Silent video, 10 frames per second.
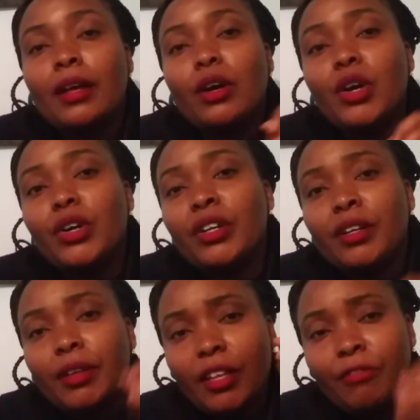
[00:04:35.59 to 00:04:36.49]
Or
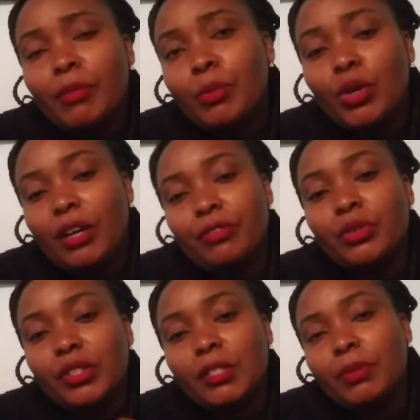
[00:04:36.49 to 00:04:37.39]
if maybe you have
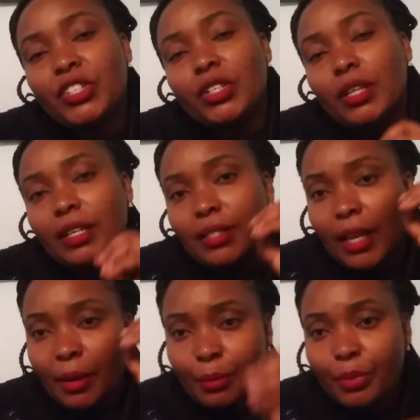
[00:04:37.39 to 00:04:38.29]
found this patient has
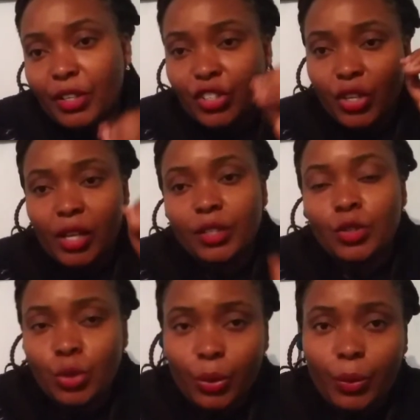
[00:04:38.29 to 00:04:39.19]
a pressure
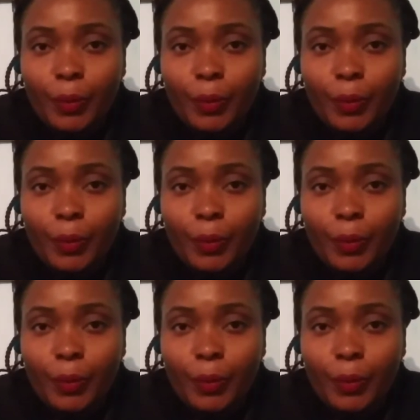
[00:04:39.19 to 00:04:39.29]
sore,